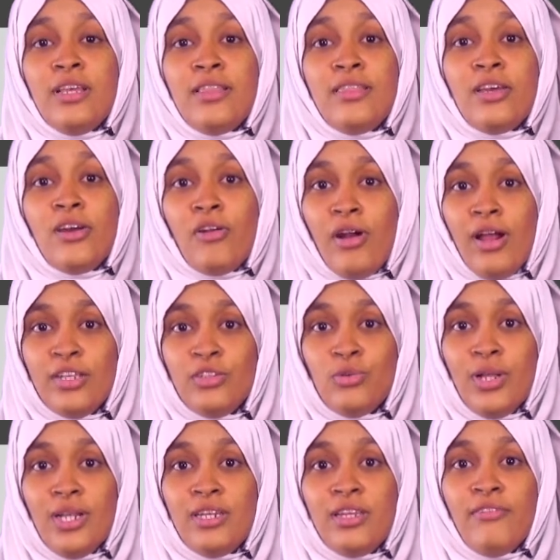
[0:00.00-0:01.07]
the
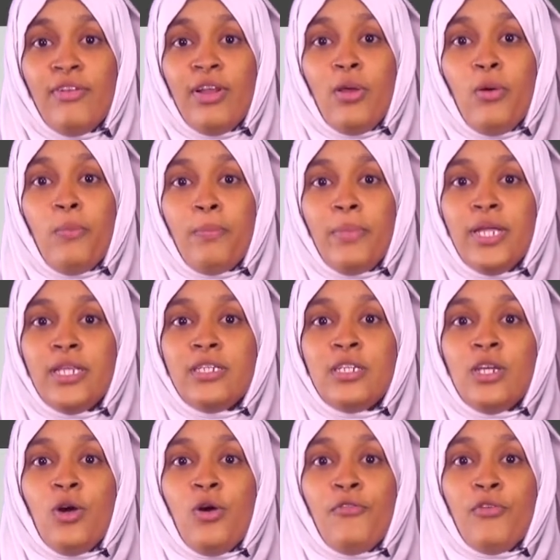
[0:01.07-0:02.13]
gradual development
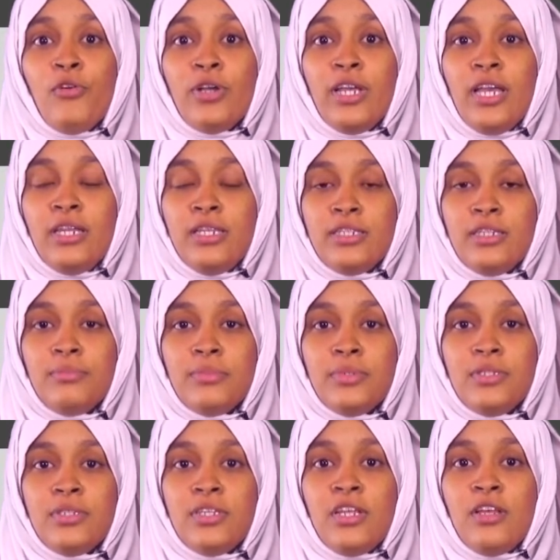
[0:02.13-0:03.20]
of organisms